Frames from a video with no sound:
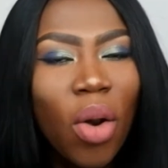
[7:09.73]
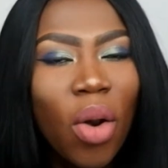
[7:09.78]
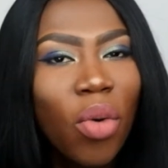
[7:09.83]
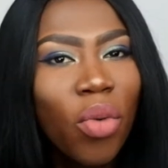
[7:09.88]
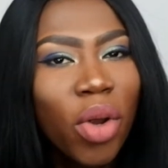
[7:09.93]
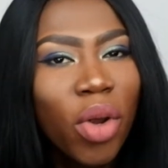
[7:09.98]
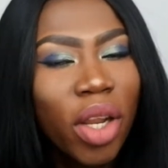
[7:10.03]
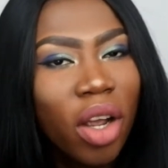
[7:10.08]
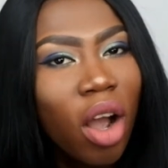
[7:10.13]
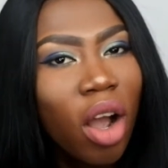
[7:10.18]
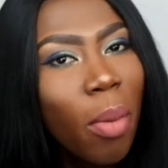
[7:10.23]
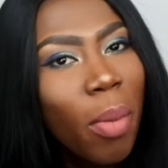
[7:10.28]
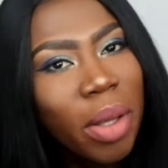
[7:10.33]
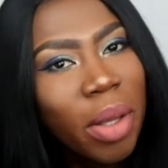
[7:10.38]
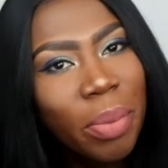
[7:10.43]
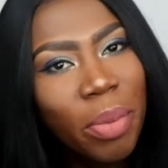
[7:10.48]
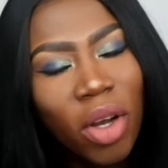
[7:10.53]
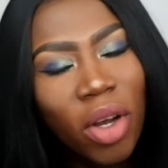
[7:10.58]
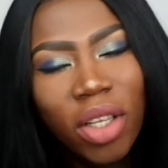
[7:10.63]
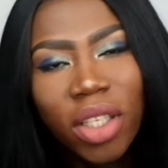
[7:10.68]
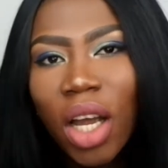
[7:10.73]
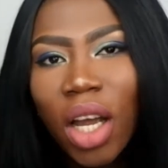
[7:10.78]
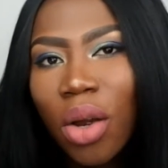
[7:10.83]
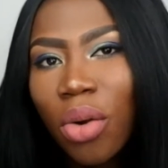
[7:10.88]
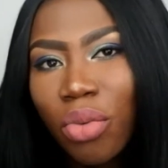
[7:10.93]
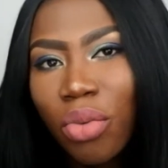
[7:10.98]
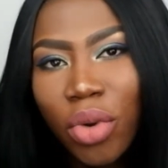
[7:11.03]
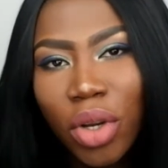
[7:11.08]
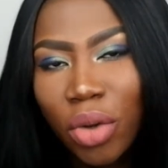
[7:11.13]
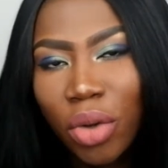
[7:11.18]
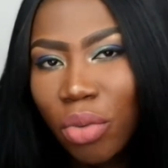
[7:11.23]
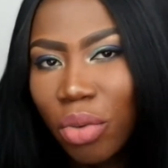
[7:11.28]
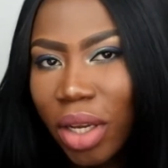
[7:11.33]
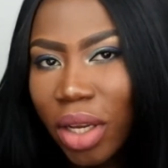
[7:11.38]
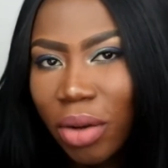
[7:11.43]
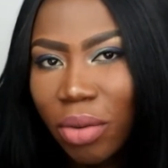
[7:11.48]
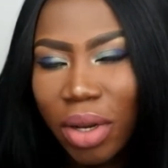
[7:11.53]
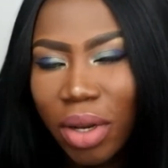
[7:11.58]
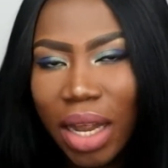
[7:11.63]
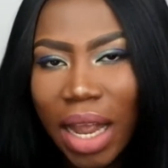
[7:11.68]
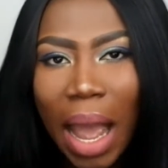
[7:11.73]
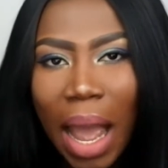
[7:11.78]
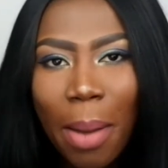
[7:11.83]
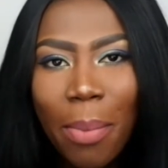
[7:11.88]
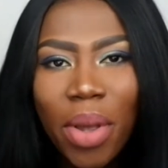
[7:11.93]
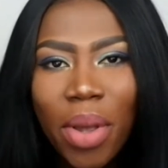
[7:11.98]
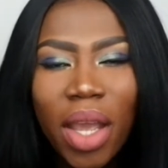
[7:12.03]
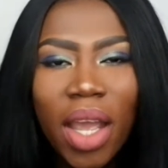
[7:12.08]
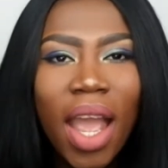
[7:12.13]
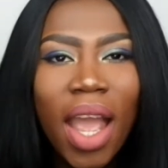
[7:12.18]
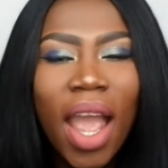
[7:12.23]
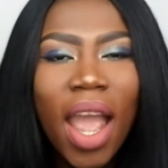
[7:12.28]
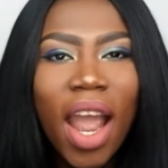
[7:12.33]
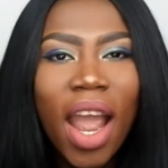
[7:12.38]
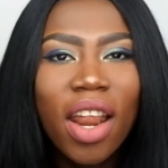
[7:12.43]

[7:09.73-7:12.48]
or in the comment box. I'm really, really, really happy.